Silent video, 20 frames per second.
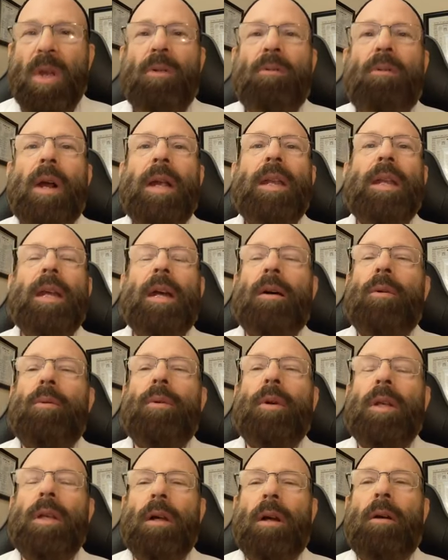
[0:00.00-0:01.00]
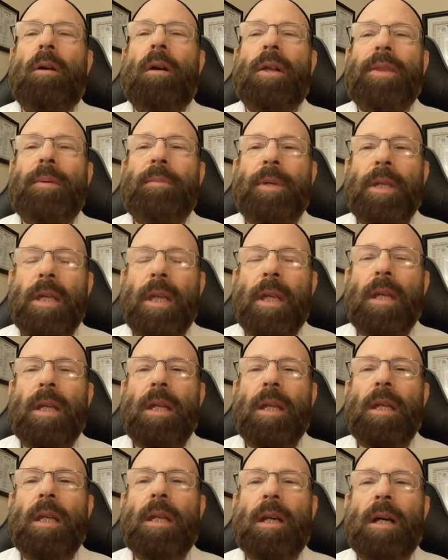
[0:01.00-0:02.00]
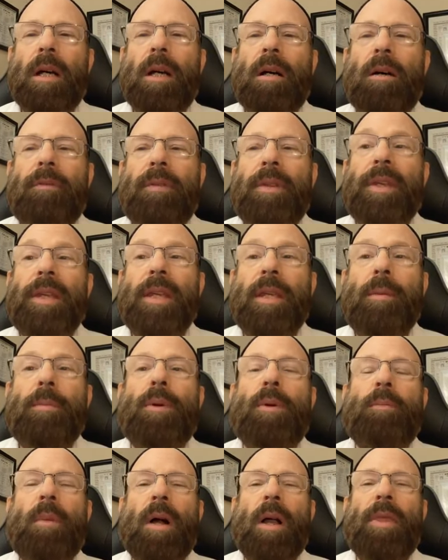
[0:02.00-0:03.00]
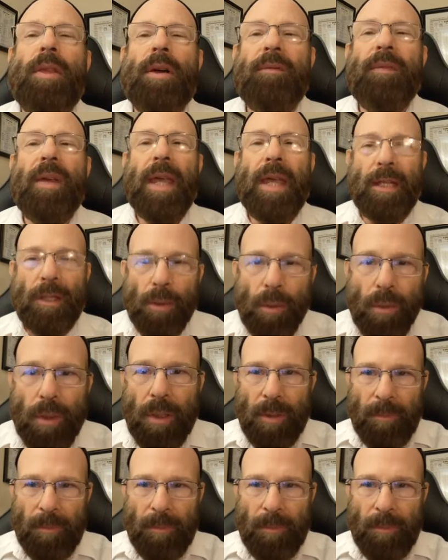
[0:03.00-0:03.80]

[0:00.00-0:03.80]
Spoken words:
Right now we are at the beginning of the Hebrew month of Elul.